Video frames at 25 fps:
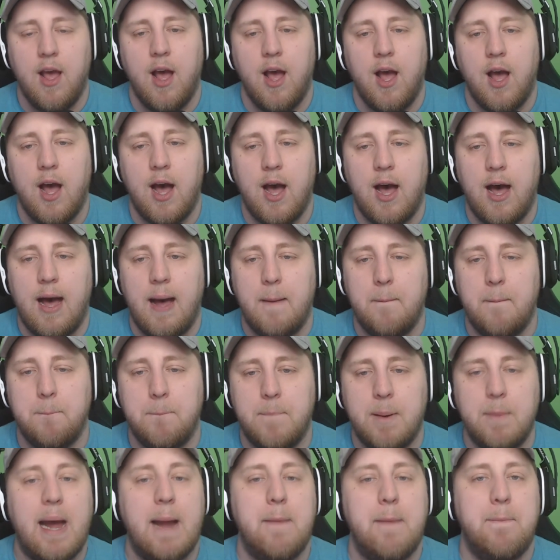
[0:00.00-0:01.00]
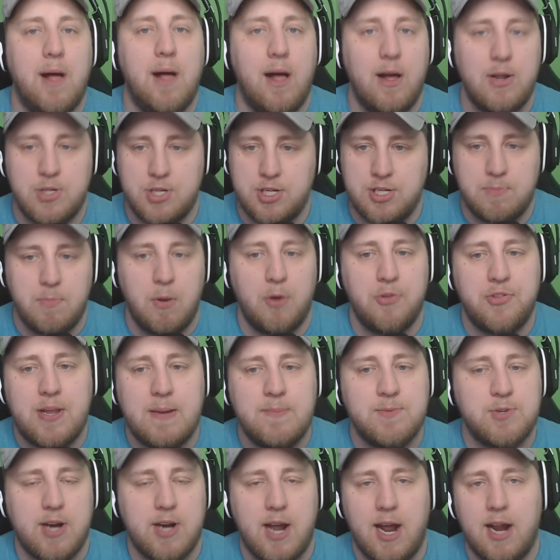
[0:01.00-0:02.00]
But my apologies. Both
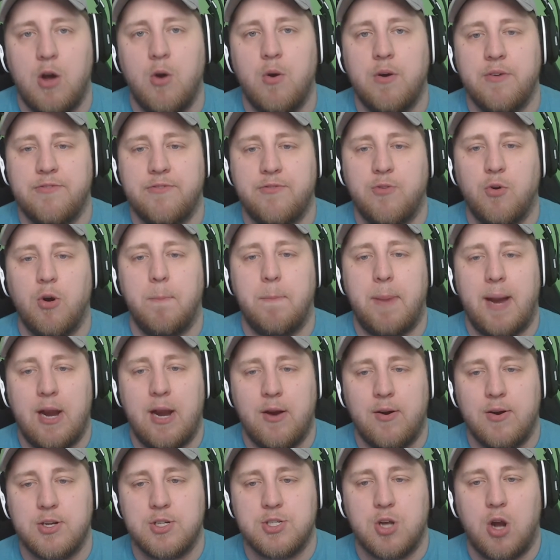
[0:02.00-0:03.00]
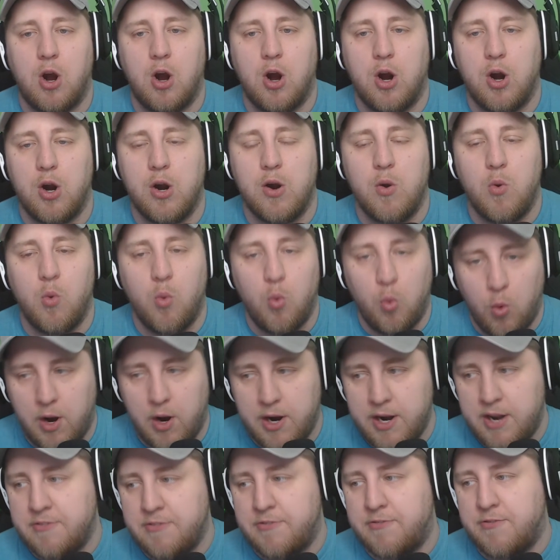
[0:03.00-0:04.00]
teams are not 0-4. Paris are
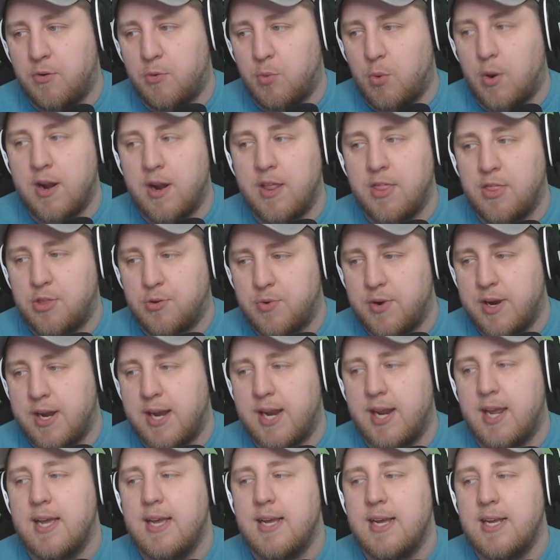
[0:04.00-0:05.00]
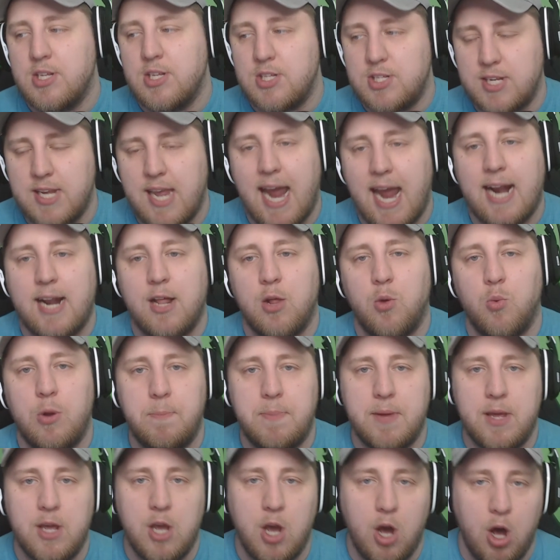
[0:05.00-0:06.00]
1-3. Seattle
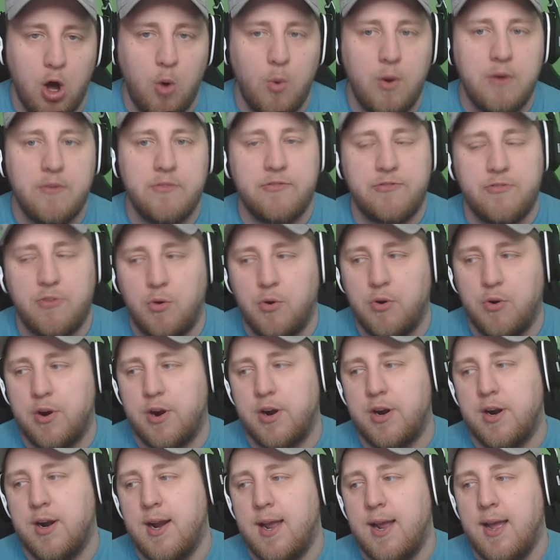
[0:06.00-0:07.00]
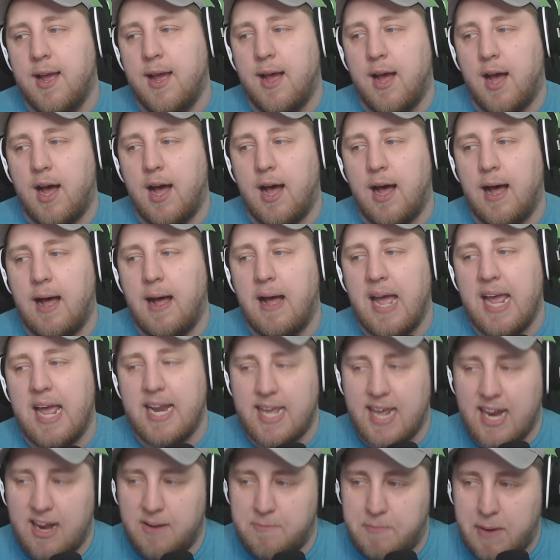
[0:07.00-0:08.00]
would be 0-4. And
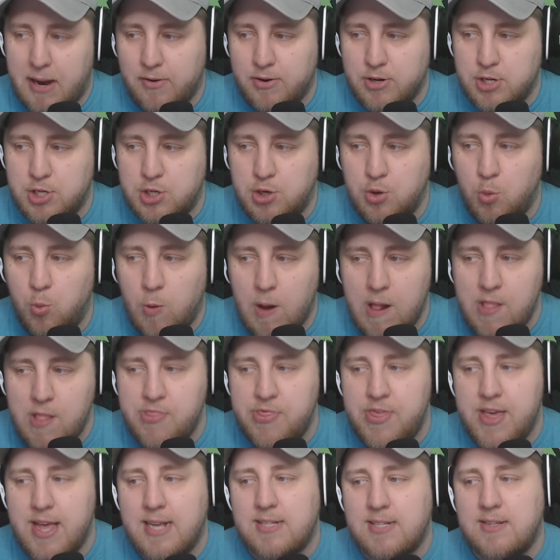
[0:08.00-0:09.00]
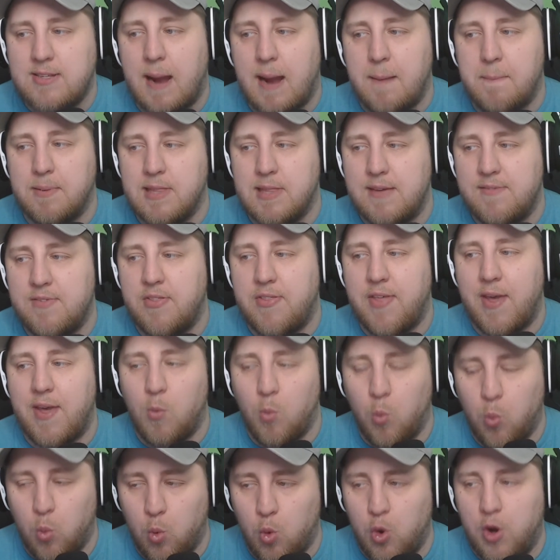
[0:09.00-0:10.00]
again, if Paris do win this, I believe that they
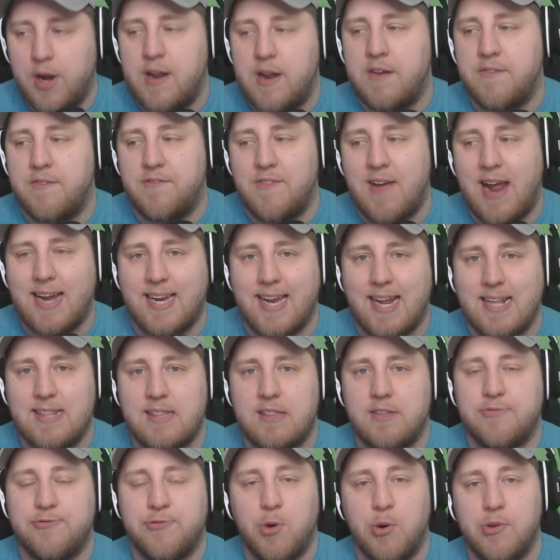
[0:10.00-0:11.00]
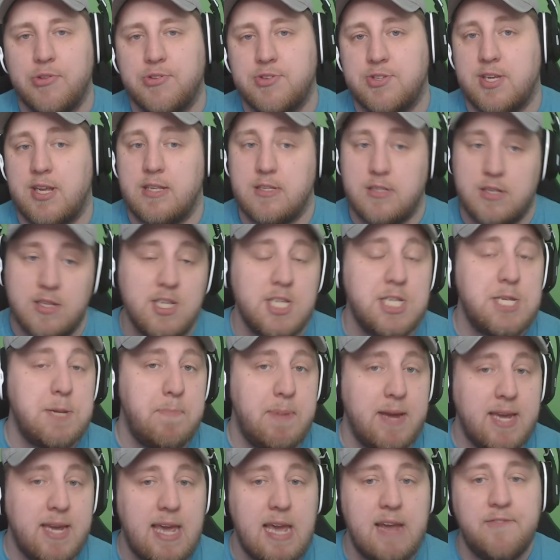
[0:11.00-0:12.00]
would in fact get the 4th seed. So this is a
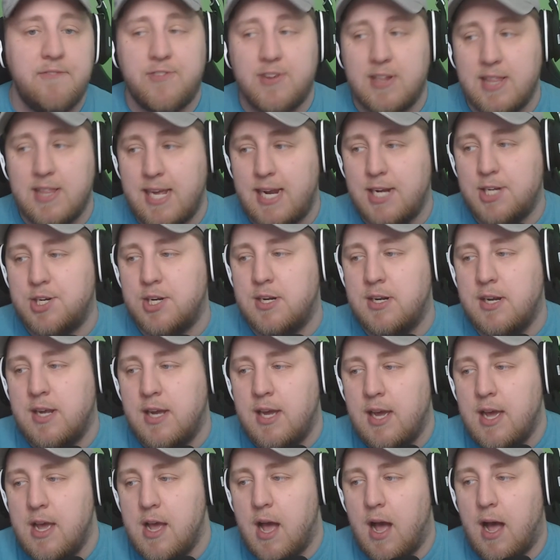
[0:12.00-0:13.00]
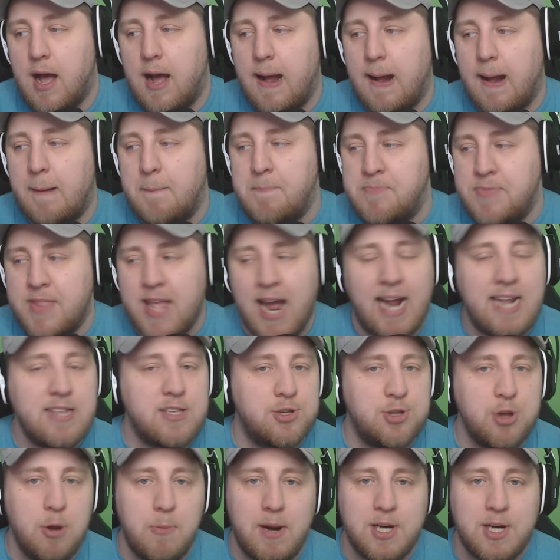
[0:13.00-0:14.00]
big game for Legion.
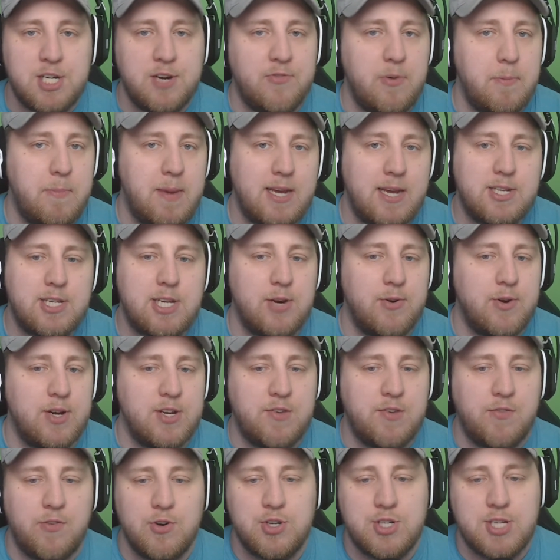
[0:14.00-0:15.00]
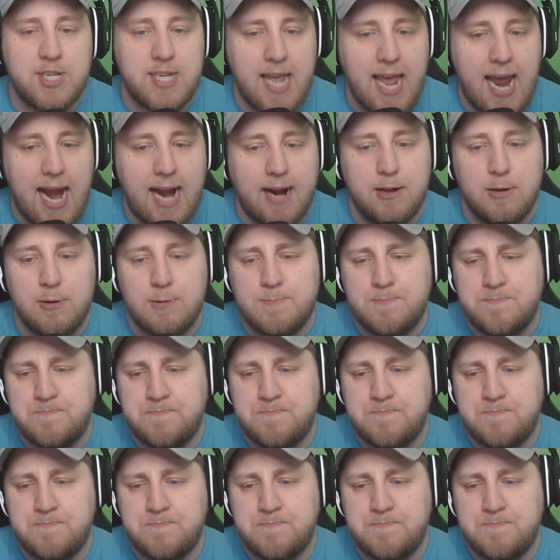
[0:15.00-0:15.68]
Not so much of a big series for Seattle.